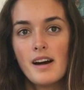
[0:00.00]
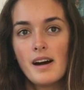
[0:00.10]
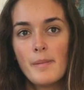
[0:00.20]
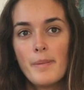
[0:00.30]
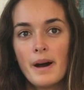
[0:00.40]

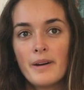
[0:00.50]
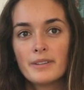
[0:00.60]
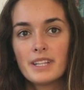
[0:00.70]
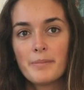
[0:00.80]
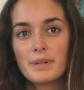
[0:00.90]

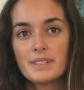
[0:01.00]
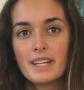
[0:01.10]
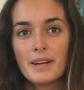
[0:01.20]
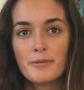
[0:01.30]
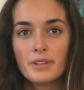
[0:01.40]
About
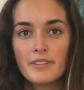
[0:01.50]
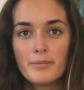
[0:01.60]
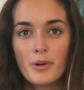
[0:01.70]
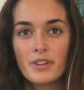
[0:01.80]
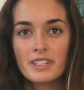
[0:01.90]
10% will live
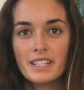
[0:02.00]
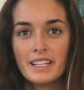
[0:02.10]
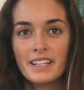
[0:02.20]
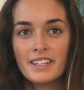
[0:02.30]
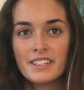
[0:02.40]
more than
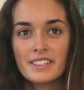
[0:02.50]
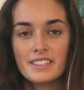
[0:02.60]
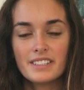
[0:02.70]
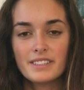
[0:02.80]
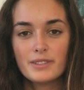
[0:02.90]
10
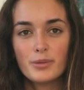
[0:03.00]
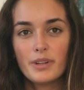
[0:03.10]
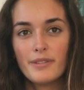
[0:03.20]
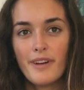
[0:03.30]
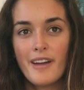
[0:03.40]
years,
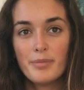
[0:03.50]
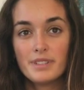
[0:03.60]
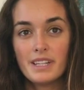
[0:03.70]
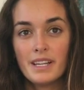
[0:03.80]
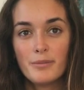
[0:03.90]

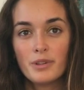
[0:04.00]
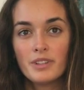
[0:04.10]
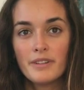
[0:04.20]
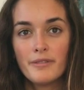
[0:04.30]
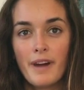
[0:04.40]
25% will
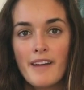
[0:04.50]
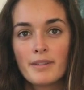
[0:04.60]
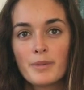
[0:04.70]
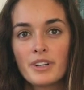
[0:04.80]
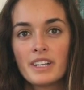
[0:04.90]
live 5
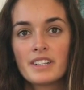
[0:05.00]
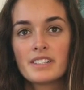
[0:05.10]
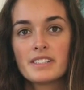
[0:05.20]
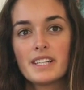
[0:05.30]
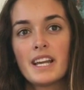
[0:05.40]
or more
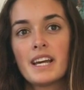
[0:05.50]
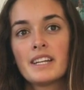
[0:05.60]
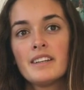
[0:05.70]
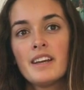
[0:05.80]
years, and